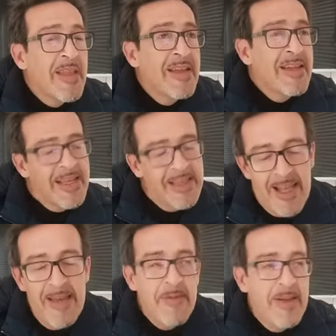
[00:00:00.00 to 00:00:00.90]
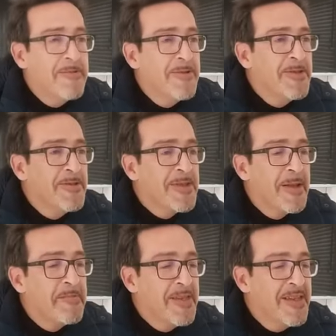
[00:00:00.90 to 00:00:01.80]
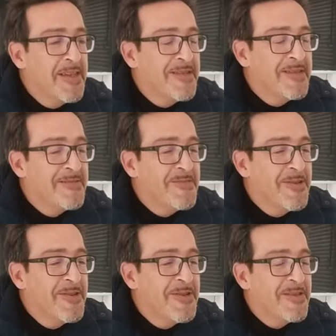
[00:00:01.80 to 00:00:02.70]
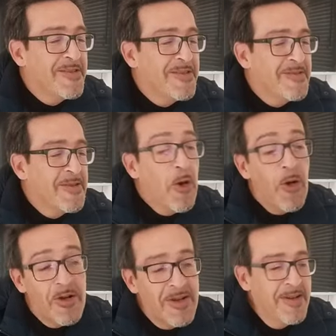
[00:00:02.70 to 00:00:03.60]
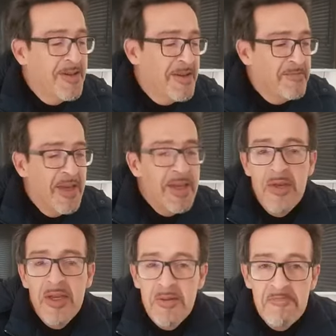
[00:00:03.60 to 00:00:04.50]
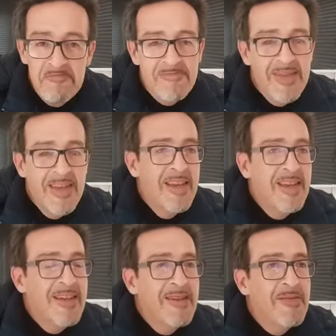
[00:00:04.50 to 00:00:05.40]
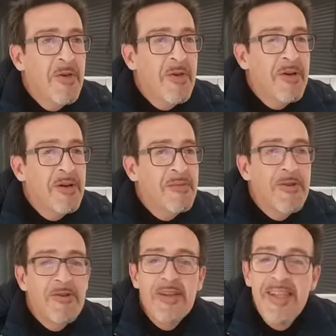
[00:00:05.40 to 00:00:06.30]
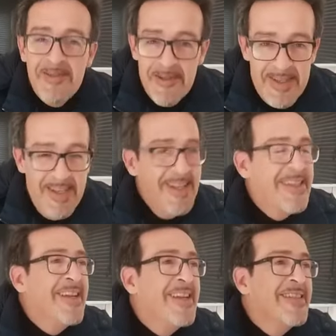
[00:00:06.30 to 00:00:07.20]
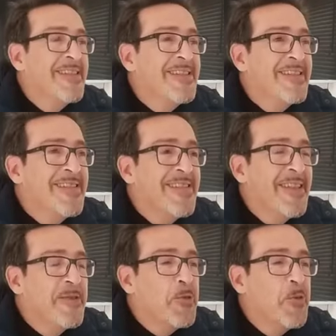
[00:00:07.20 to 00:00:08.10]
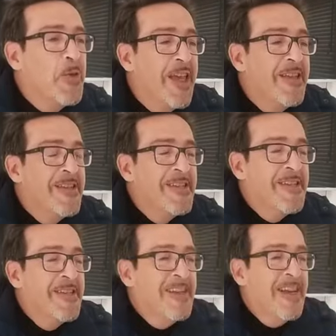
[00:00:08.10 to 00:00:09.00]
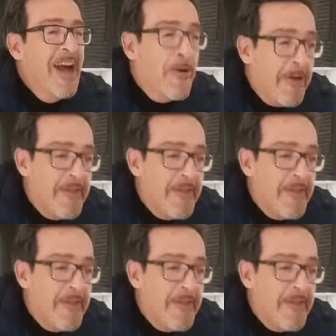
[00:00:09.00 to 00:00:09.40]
Next time I will do something more longer, maybe more interesting than today. However,